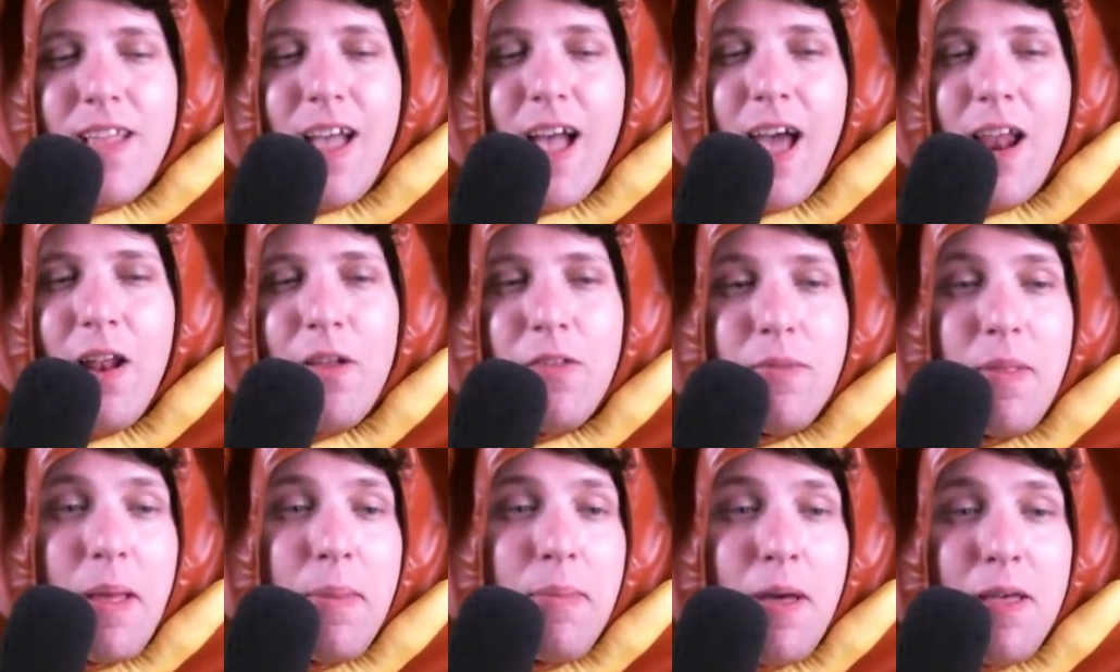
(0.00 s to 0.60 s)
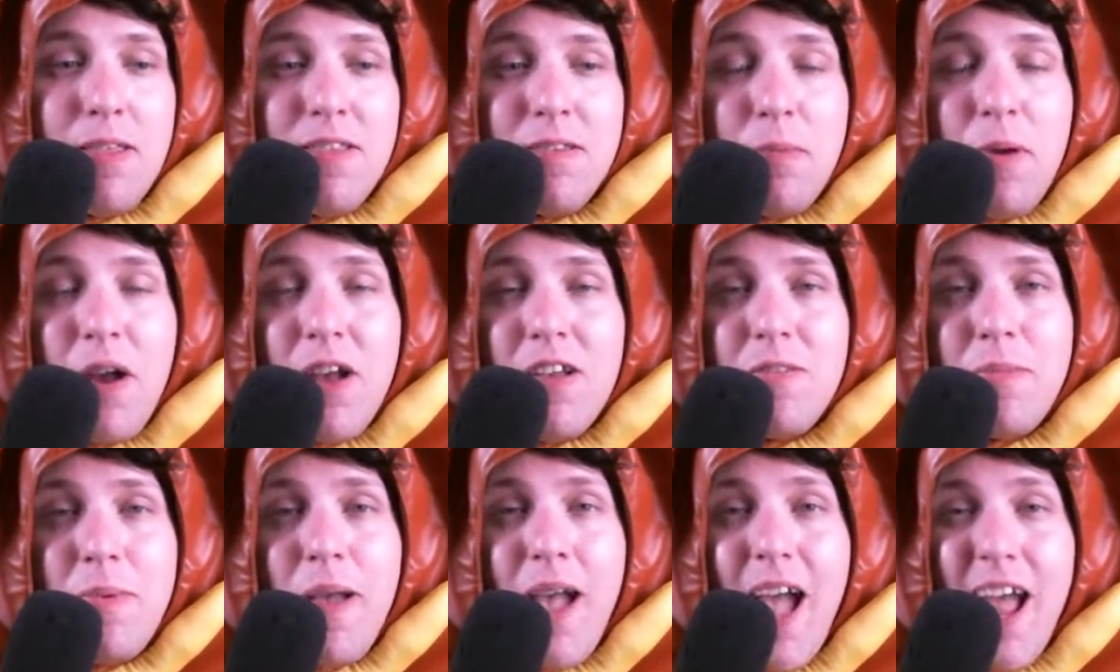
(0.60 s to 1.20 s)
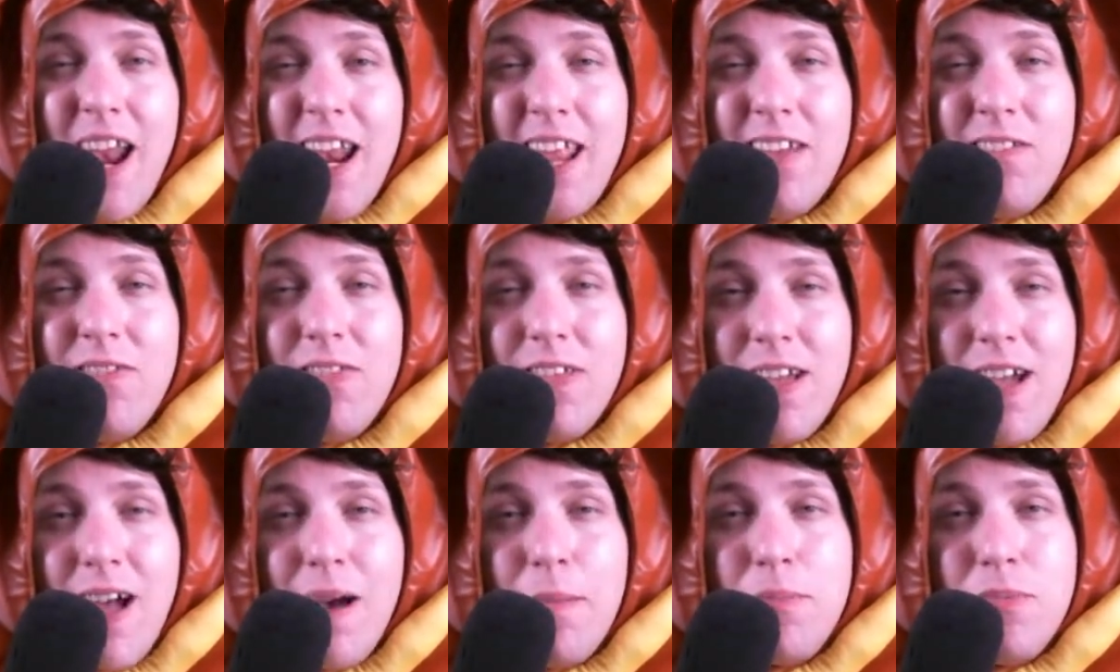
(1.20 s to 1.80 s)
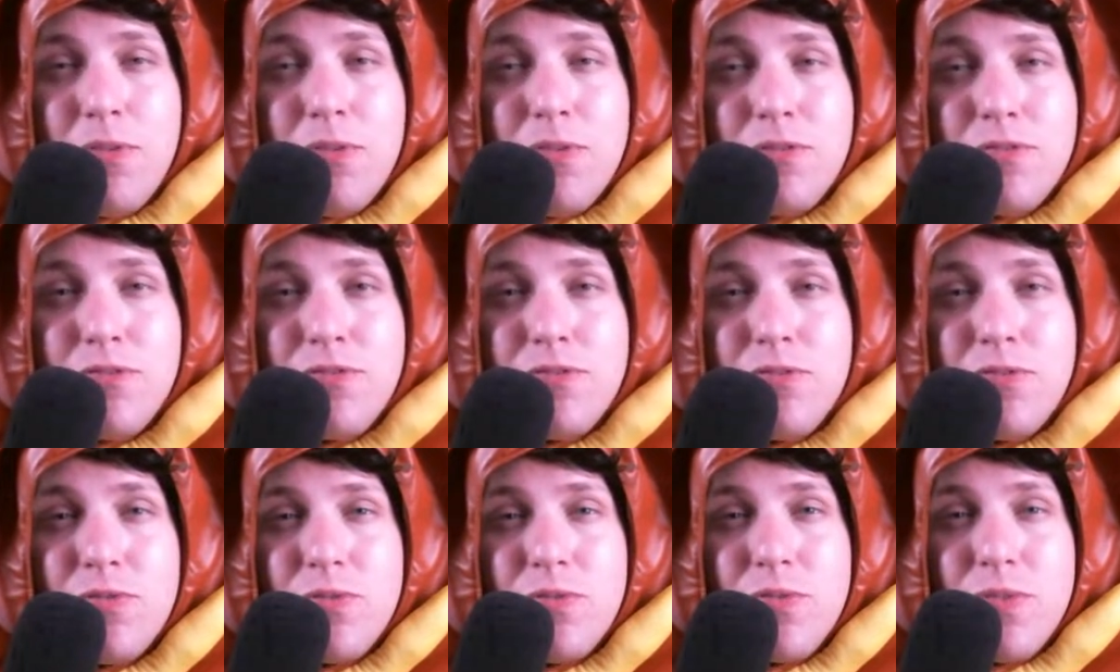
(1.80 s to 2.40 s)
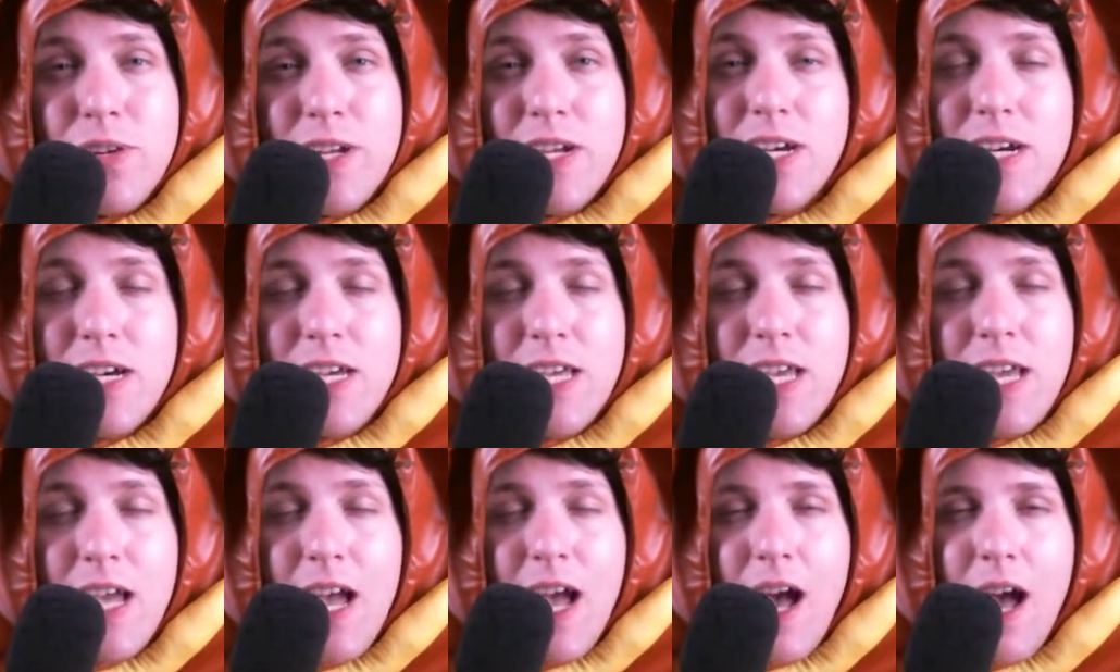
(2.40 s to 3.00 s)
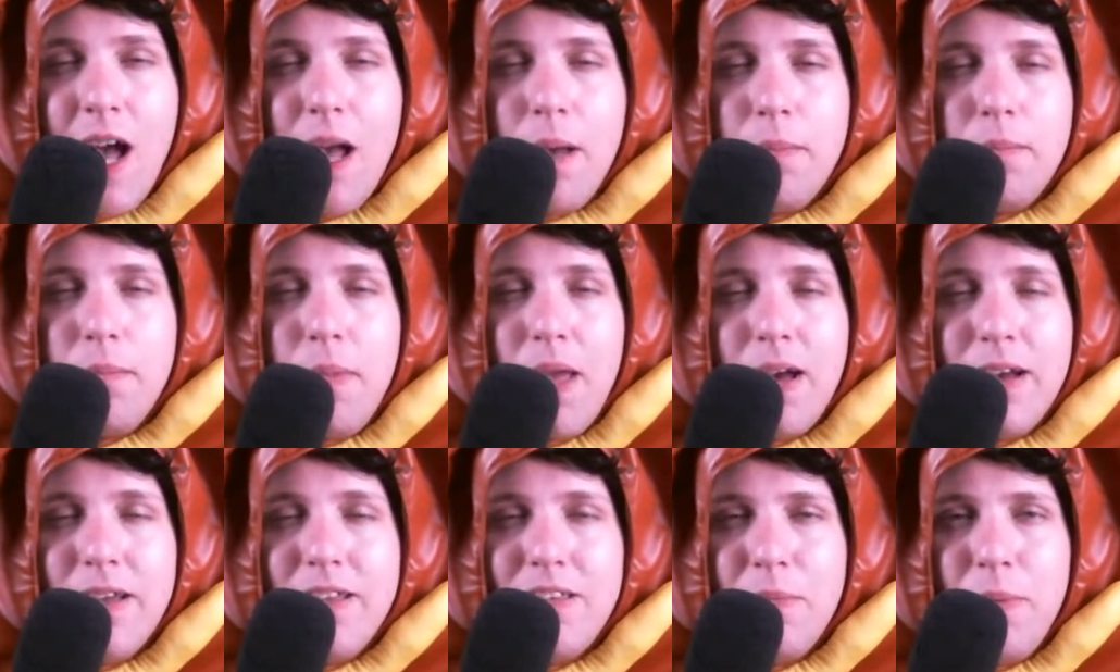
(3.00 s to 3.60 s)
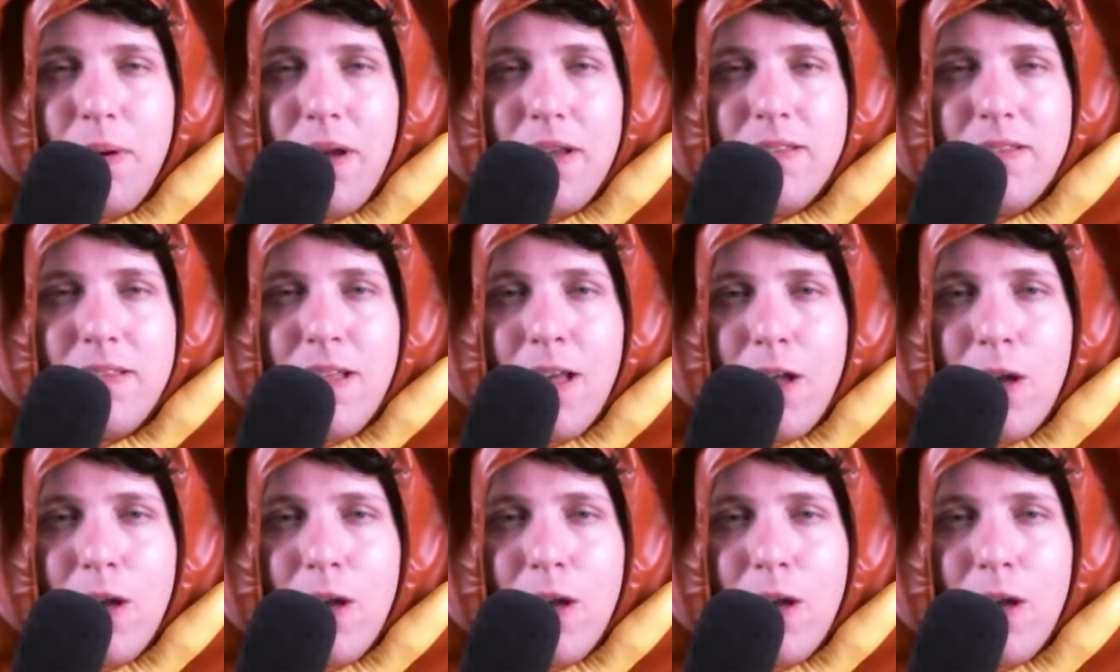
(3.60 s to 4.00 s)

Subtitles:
I'm not surprised by any of the couples, really. I'm mainly surprised that